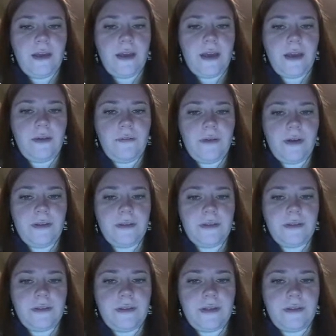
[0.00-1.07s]
I want to
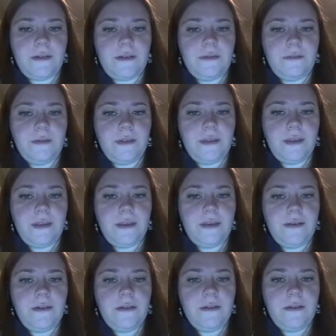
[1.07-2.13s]
click only
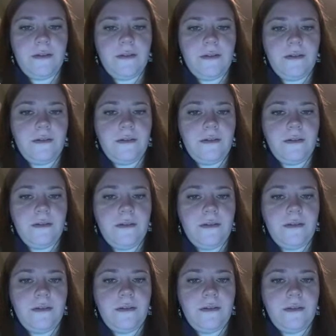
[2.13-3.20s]

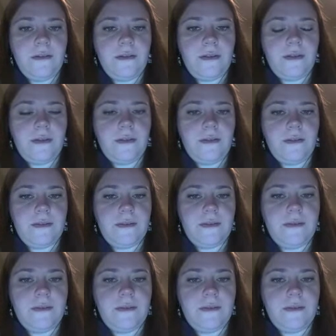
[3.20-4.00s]
these.